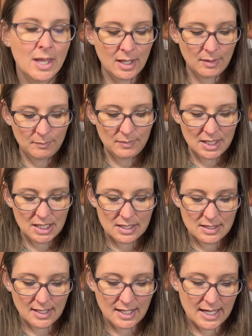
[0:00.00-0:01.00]
mini
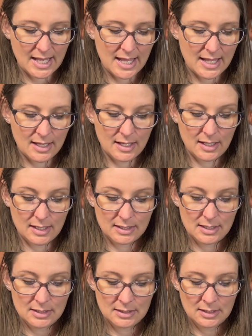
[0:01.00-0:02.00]
that I had,
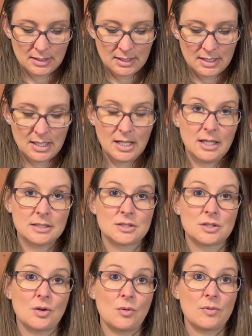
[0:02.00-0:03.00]
and
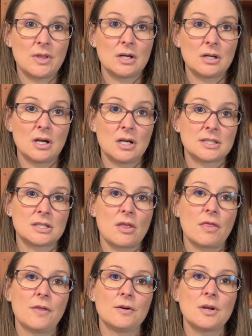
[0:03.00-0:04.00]
so there's
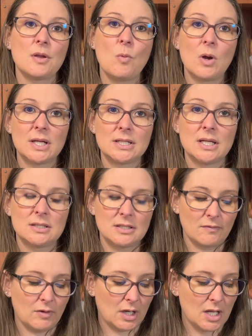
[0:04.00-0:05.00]
31
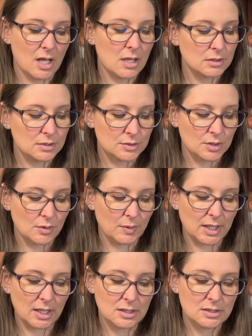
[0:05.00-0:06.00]
different colors going
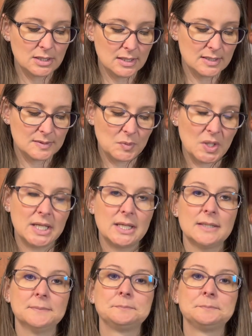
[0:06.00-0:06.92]
into this blanket.